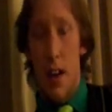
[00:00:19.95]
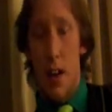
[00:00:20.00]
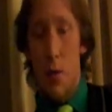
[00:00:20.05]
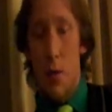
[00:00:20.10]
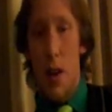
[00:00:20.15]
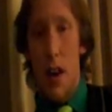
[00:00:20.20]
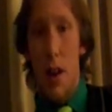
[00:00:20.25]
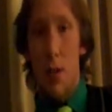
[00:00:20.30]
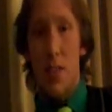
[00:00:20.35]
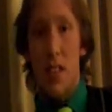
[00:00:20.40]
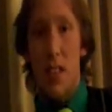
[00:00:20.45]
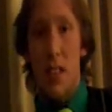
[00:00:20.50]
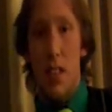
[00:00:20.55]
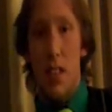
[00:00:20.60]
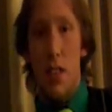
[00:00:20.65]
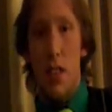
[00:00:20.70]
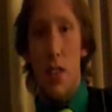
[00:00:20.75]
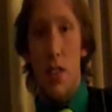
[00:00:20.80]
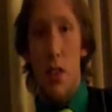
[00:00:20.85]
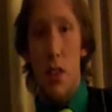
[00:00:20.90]
where I was in
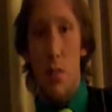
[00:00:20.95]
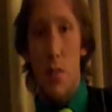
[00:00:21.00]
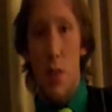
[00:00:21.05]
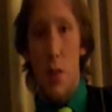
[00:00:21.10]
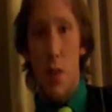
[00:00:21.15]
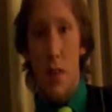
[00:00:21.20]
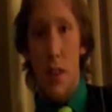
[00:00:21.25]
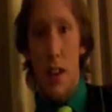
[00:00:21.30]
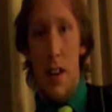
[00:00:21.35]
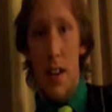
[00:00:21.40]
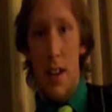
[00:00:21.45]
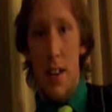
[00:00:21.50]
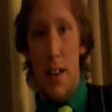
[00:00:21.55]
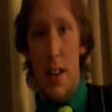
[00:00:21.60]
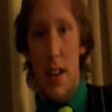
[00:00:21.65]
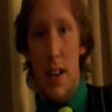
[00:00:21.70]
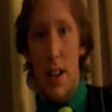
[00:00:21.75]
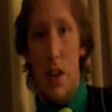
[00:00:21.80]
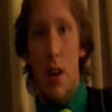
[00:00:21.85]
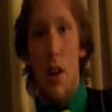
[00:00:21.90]
Durham, North
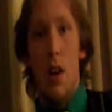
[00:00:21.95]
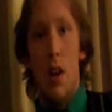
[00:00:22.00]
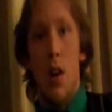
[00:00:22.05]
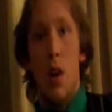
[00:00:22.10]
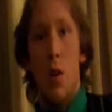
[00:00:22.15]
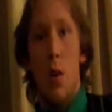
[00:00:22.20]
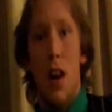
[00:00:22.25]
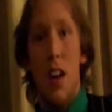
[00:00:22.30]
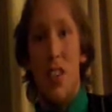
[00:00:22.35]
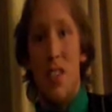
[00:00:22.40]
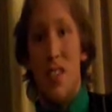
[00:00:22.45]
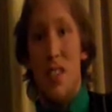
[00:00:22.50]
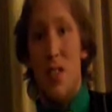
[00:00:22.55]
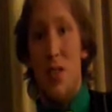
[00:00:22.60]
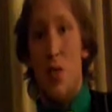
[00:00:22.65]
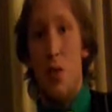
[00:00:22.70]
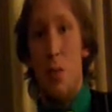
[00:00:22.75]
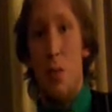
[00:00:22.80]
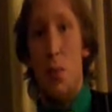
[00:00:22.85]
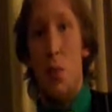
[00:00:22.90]
Carolina, watching the
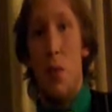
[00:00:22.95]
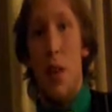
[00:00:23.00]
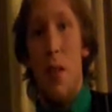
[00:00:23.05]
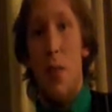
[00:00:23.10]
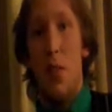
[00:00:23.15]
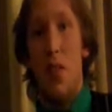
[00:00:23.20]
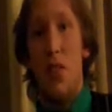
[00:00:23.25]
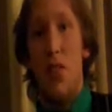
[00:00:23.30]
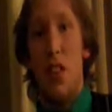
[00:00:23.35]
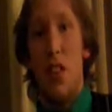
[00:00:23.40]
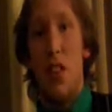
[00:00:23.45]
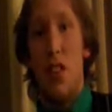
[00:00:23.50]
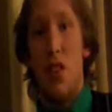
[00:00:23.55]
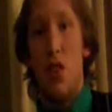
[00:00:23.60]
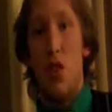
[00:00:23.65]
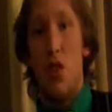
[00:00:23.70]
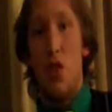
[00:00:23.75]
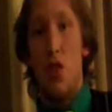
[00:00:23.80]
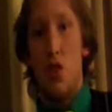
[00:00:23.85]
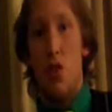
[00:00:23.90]
Duke Blue Devils
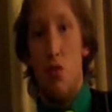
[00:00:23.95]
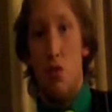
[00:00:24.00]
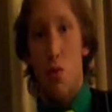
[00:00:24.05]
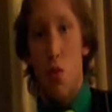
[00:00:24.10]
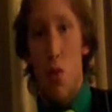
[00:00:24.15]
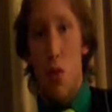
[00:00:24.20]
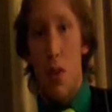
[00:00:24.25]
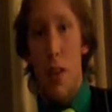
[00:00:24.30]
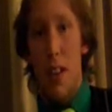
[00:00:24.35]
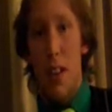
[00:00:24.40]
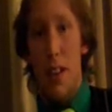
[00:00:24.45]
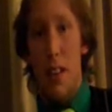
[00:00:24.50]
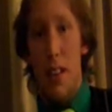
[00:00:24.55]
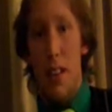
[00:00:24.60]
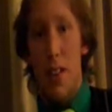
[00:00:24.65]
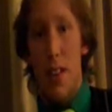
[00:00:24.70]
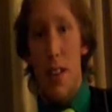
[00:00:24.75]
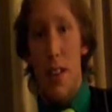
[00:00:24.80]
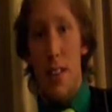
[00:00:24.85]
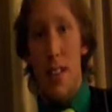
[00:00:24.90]
destroy
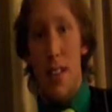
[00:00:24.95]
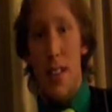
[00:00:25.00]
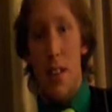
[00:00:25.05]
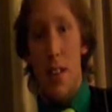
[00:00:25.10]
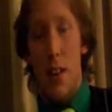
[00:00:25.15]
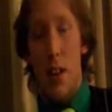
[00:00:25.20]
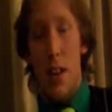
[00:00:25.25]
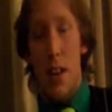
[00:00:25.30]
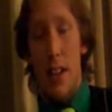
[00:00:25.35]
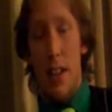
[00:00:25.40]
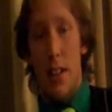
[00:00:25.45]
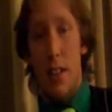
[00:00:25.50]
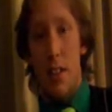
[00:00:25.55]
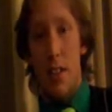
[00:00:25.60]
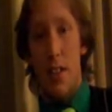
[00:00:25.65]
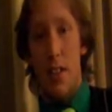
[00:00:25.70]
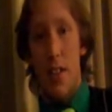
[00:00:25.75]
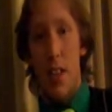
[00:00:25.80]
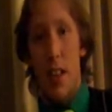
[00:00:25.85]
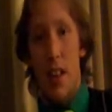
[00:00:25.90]
the UNC Tar
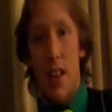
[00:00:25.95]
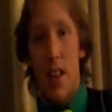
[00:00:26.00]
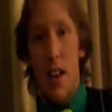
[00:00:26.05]
Heels